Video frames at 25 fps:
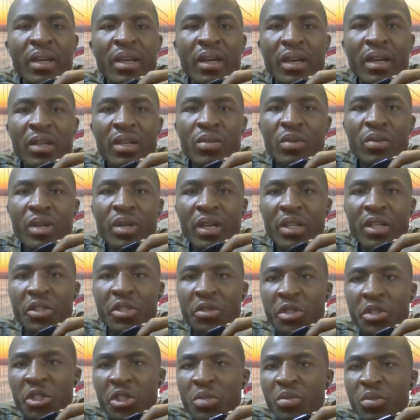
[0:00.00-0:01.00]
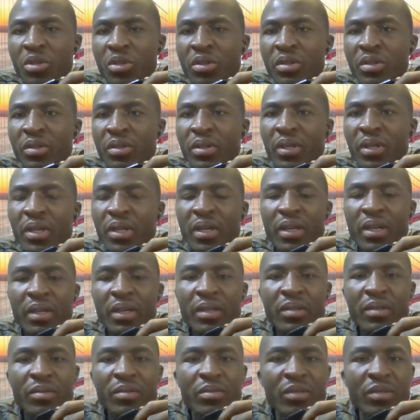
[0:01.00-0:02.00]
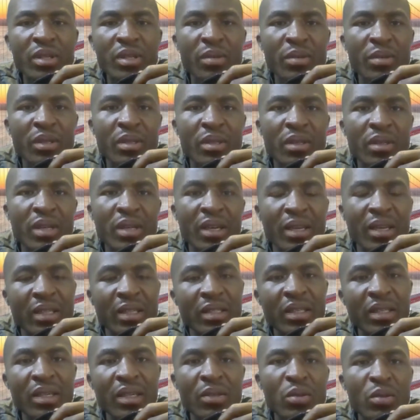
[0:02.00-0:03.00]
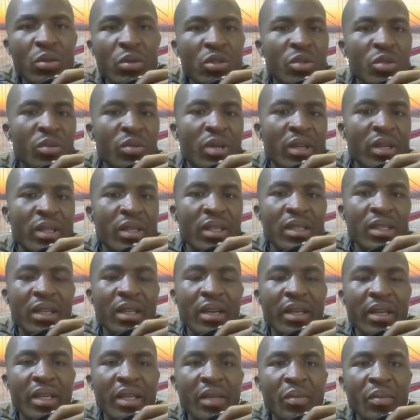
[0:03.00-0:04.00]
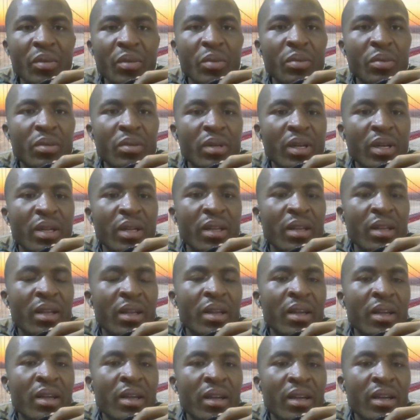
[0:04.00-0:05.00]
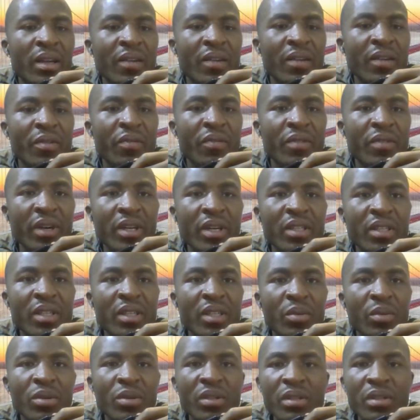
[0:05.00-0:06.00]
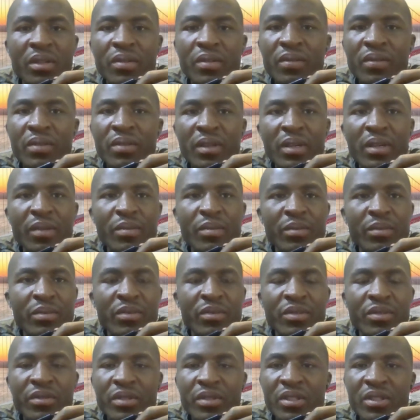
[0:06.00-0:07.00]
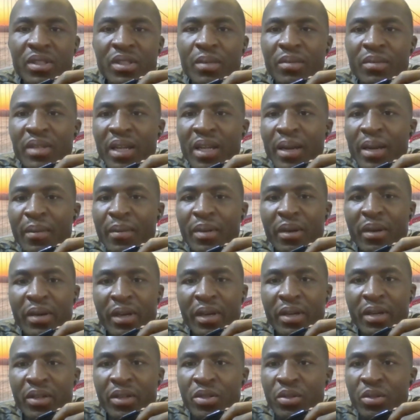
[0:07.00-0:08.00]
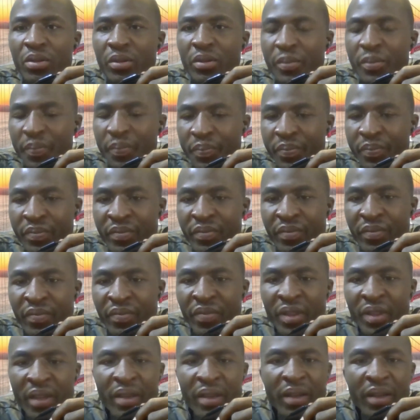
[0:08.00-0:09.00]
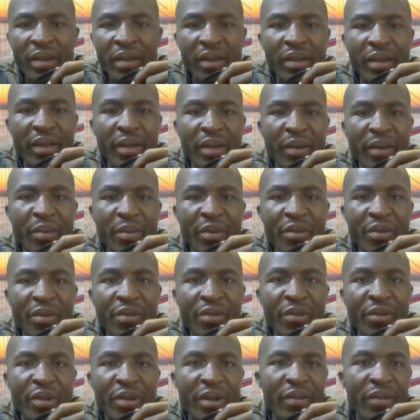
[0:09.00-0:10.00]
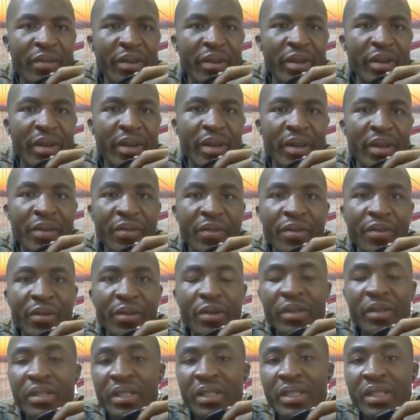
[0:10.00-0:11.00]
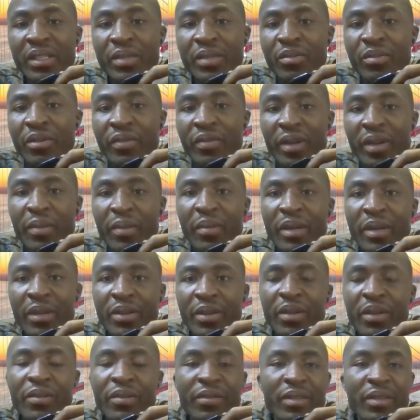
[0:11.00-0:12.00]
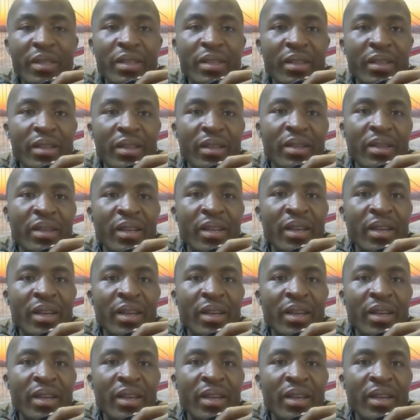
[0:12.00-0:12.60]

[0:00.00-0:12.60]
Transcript: as well as Richmond and I mean Alassane Osman. These are key people that have been very supportive for some time now. And so, if you don't see some of them, but definitely